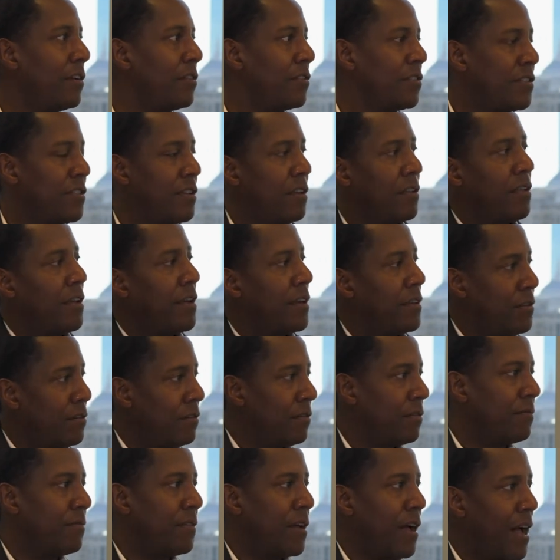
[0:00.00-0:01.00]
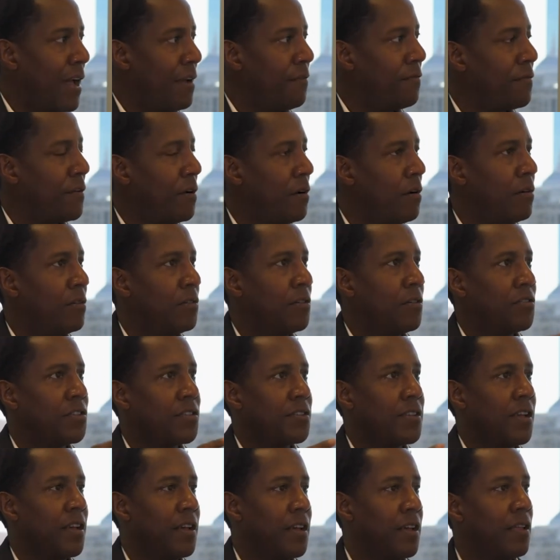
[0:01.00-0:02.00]
you're still on your iPhone, you're
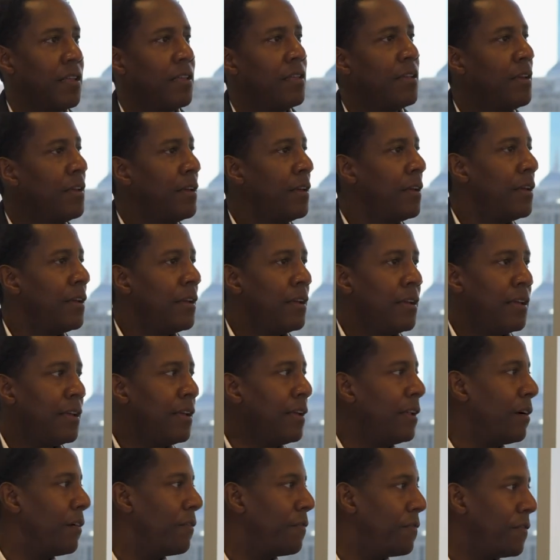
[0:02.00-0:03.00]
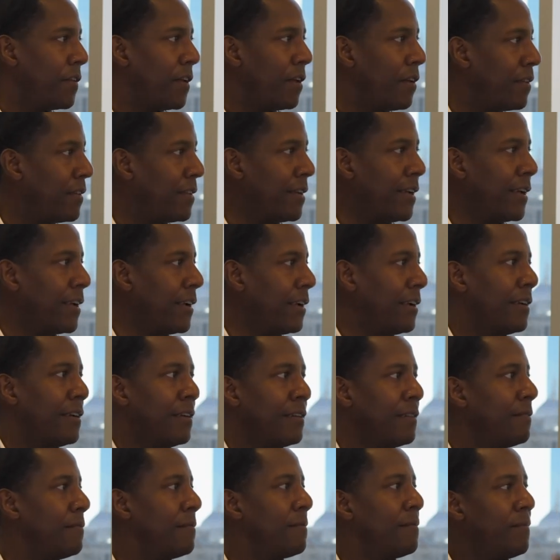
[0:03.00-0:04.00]
still, you know, fielding
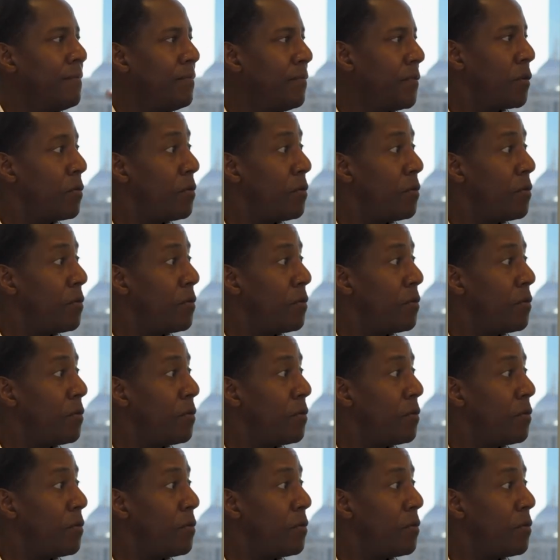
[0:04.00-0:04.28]
mm-hmm.